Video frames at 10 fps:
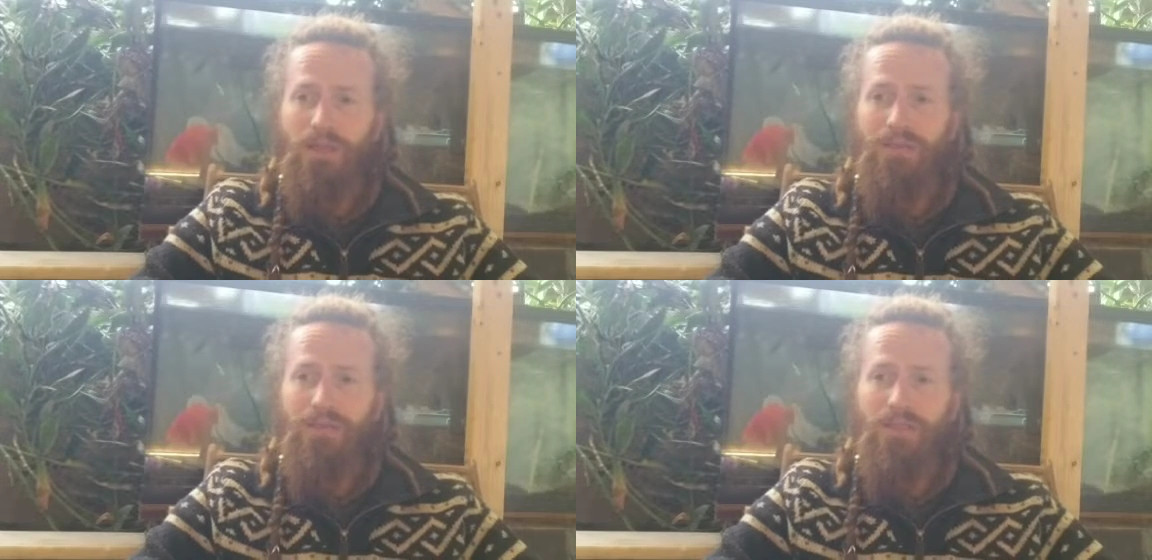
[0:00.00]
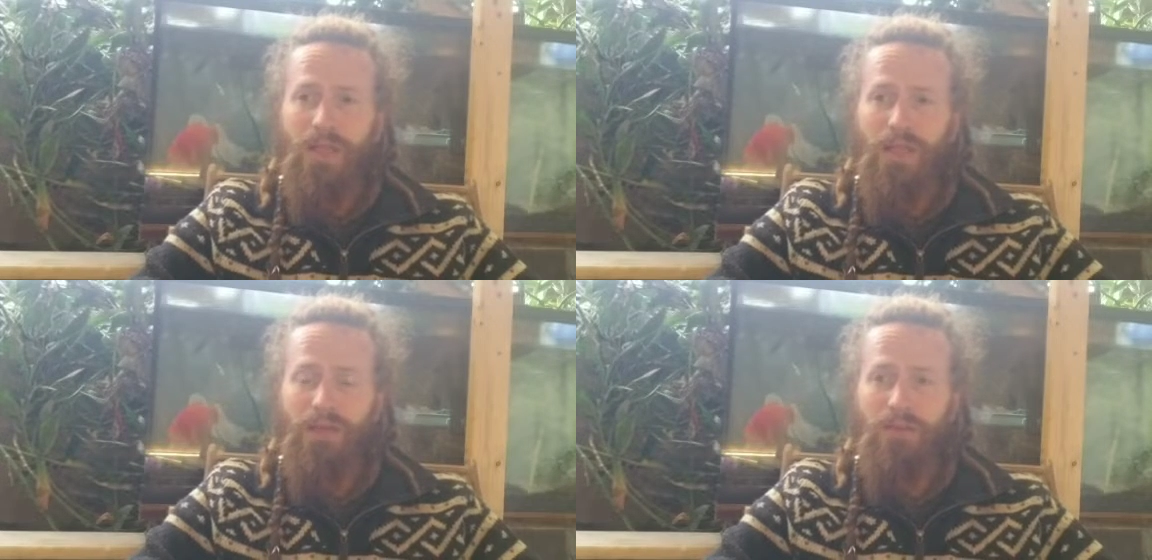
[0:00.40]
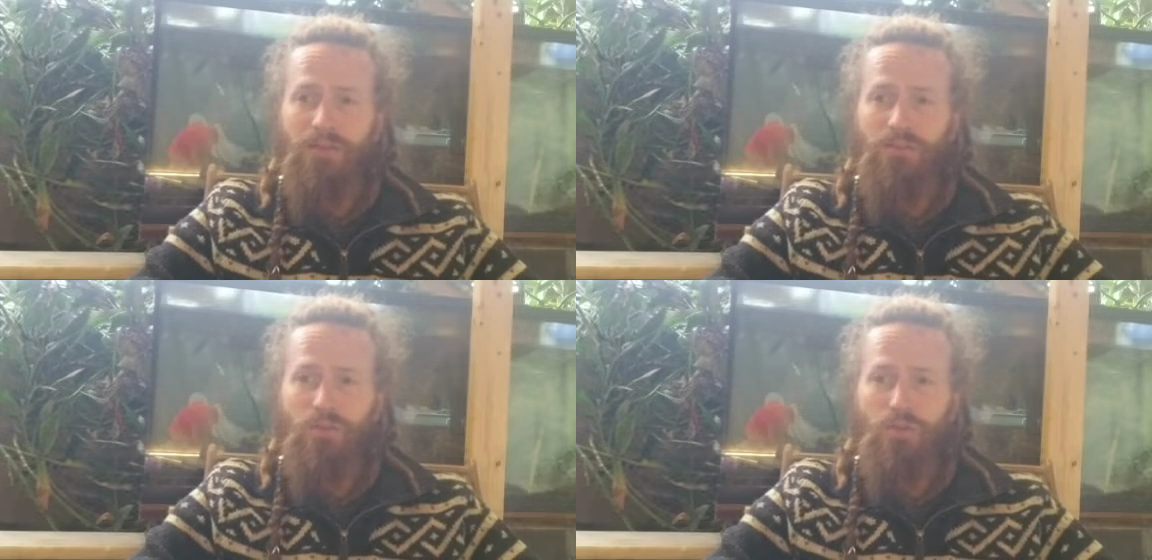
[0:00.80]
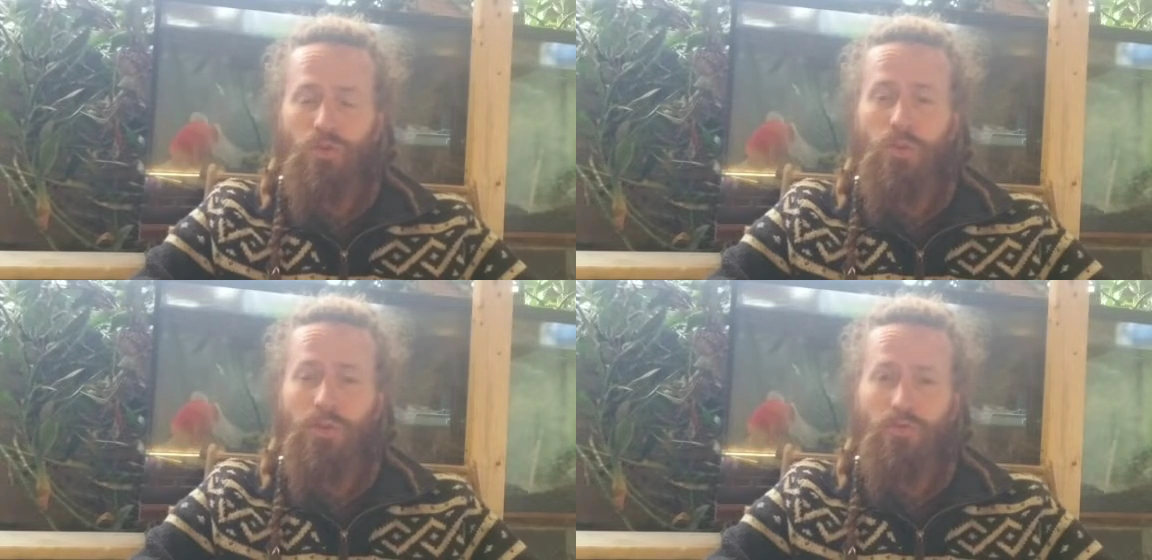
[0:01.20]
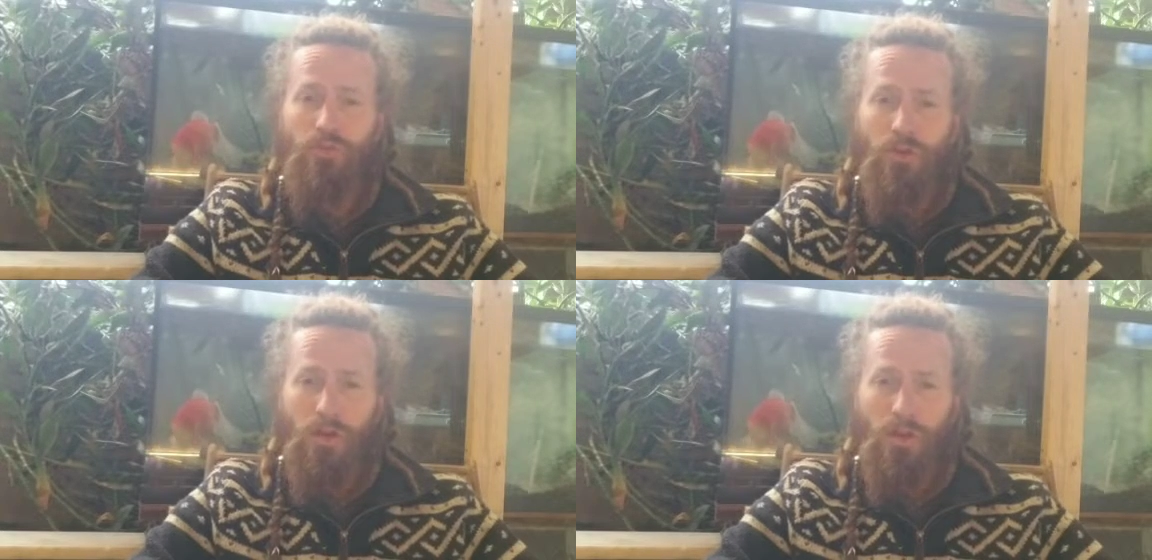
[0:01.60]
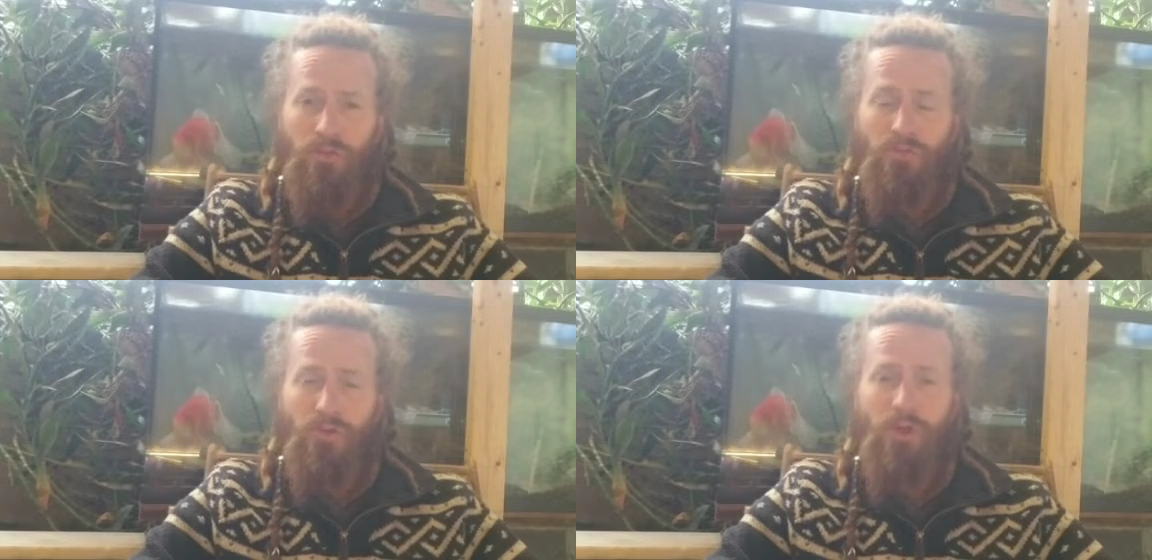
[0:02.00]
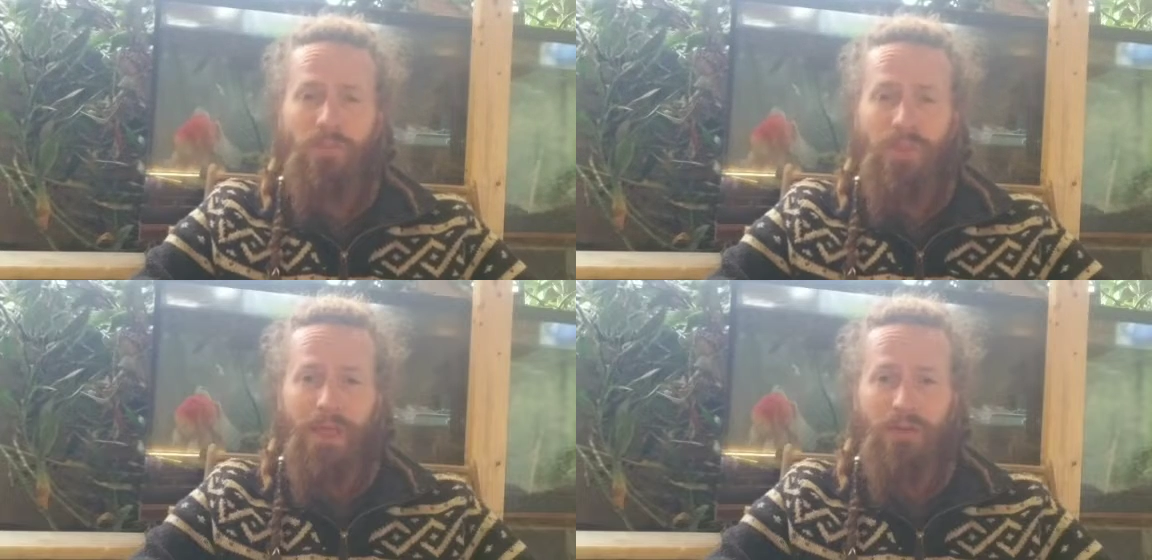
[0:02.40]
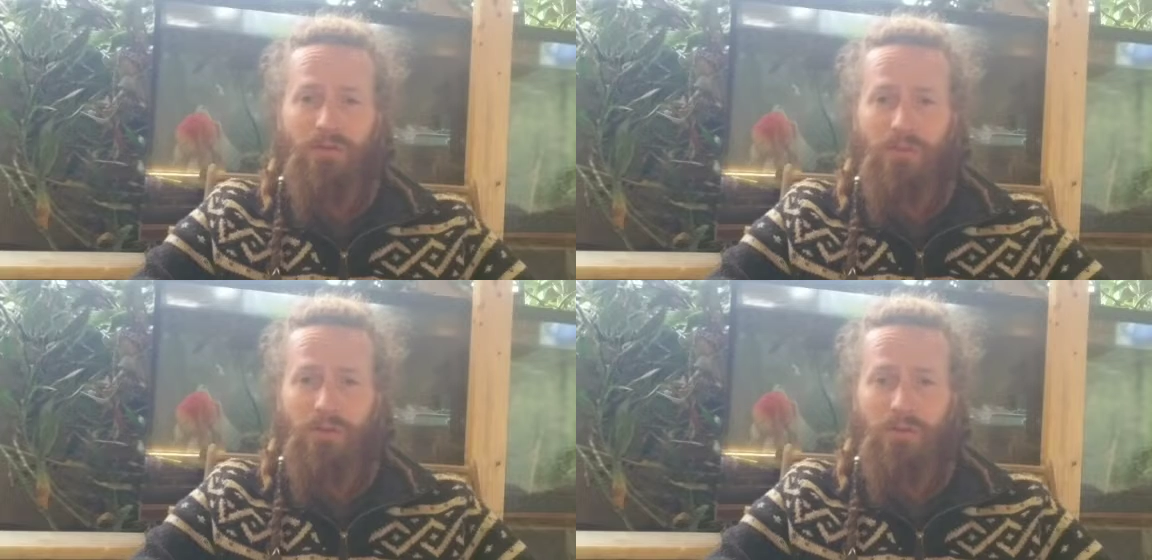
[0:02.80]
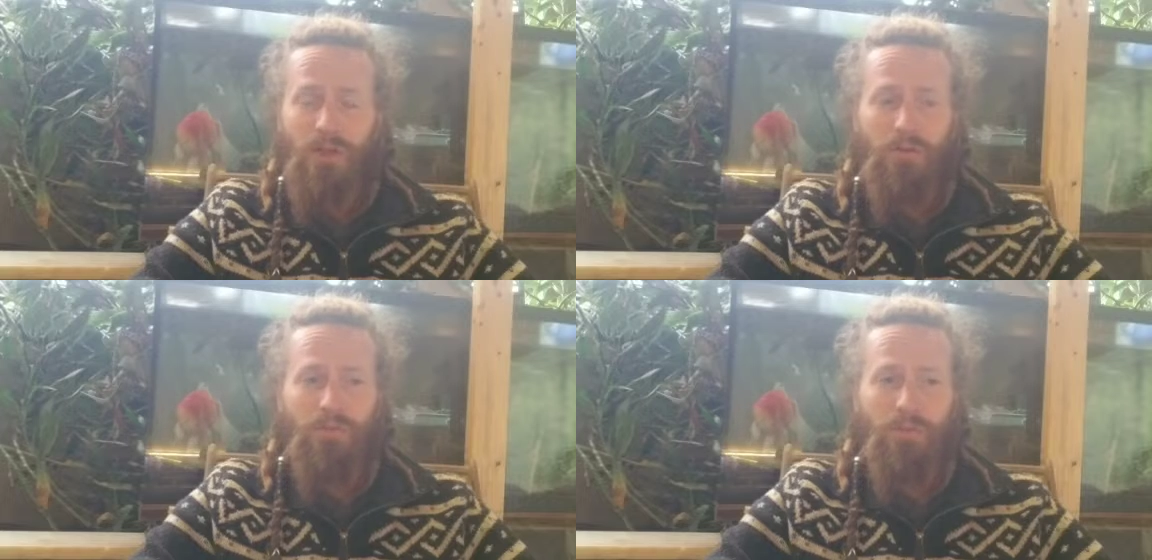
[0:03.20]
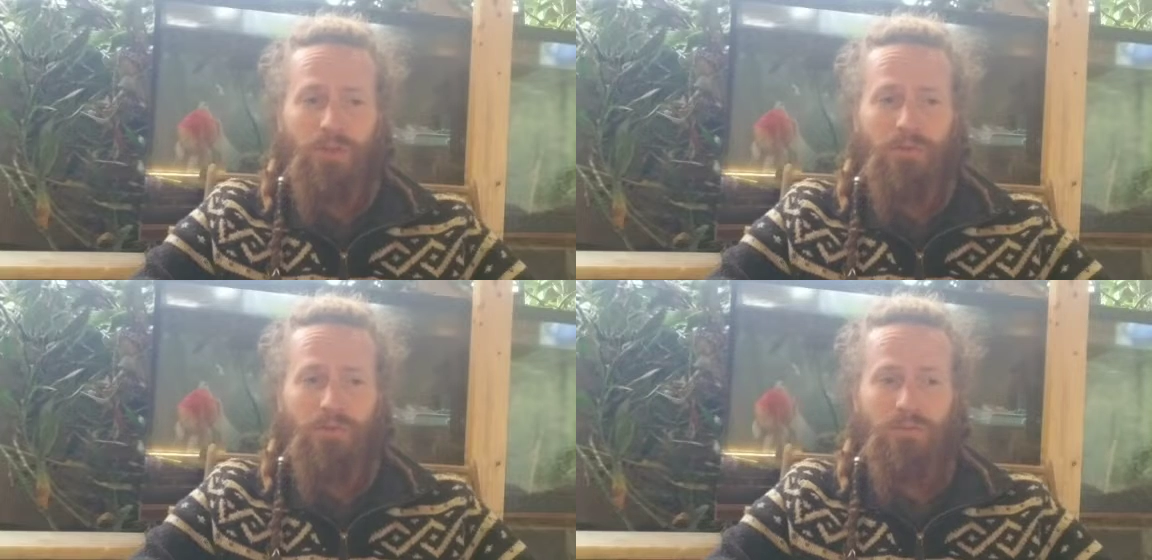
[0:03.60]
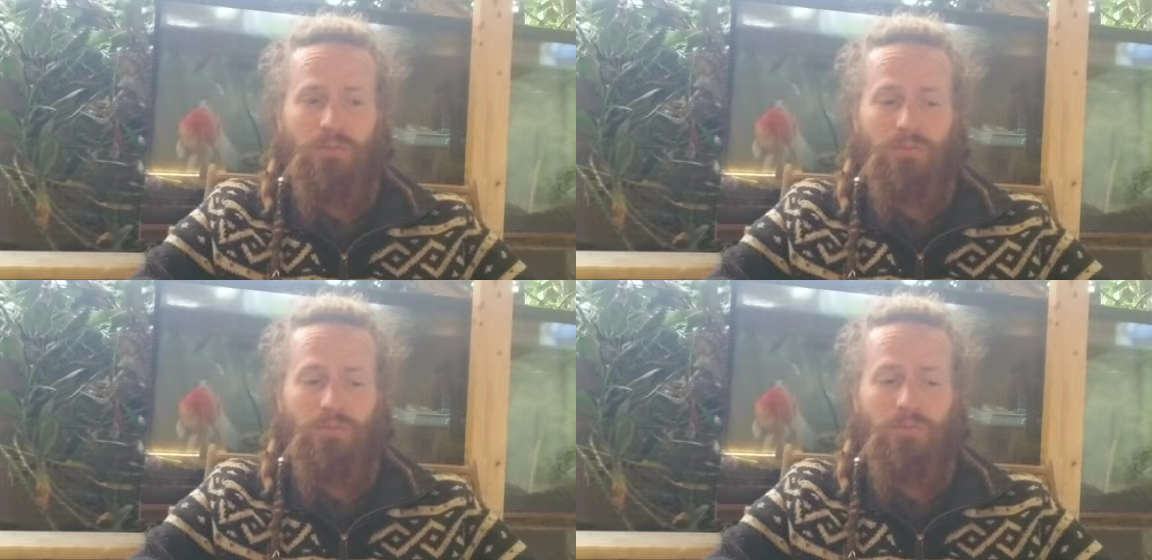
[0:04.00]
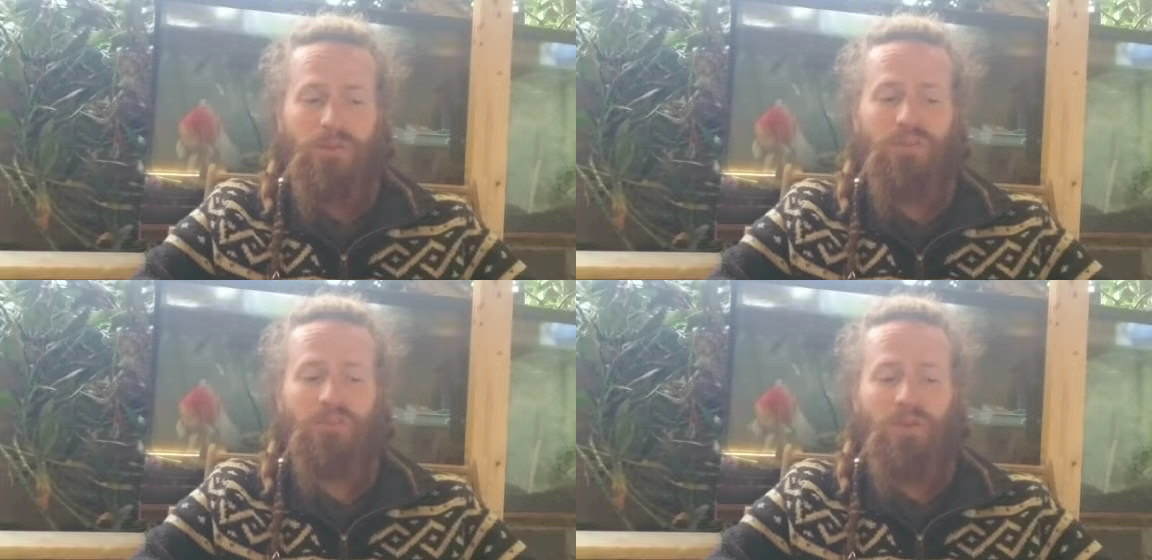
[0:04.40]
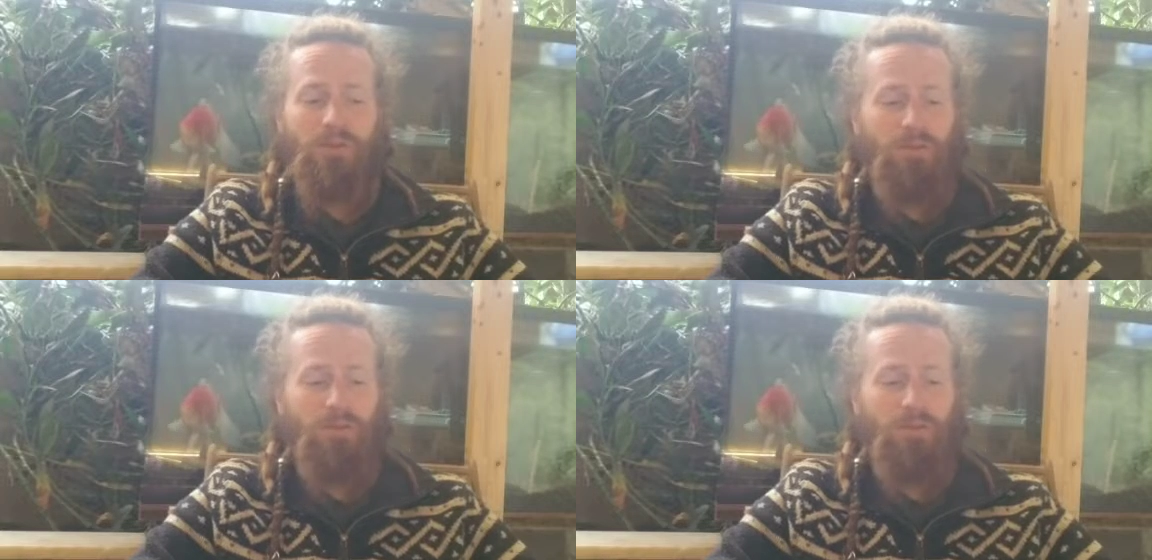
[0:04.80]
decided to withdraw from that federal government. But the federal